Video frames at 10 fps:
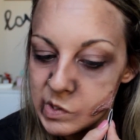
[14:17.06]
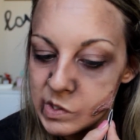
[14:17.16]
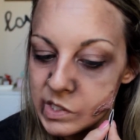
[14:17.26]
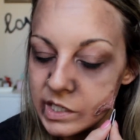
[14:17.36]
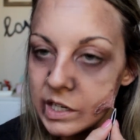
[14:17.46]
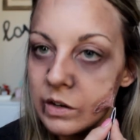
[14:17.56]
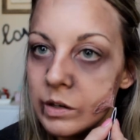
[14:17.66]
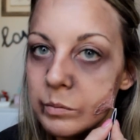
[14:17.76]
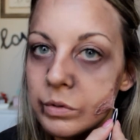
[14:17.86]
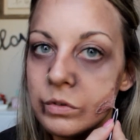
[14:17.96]
See how
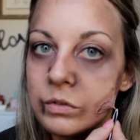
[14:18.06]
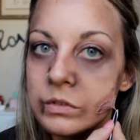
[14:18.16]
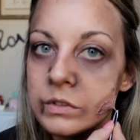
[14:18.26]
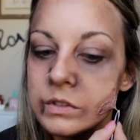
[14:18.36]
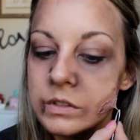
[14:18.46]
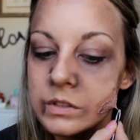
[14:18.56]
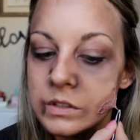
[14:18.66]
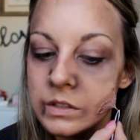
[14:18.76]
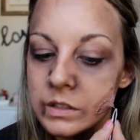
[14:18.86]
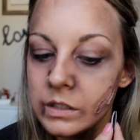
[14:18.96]
it pulls?
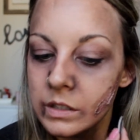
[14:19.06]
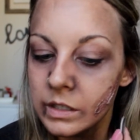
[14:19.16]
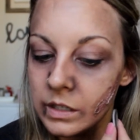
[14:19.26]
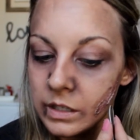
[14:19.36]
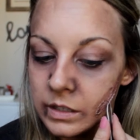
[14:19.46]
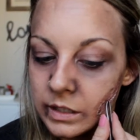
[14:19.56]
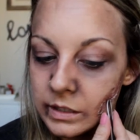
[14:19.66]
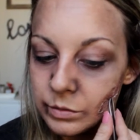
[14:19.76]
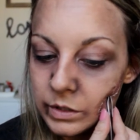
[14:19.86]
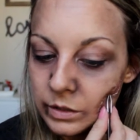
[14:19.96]

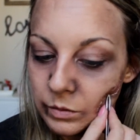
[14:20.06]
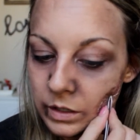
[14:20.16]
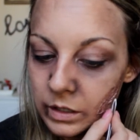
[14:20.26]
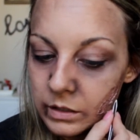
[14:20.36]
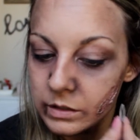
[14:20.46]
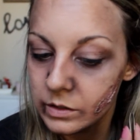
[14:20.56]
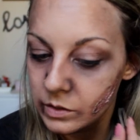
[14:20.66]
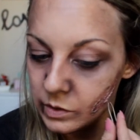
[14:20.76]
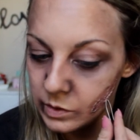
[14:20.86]
That's what you want.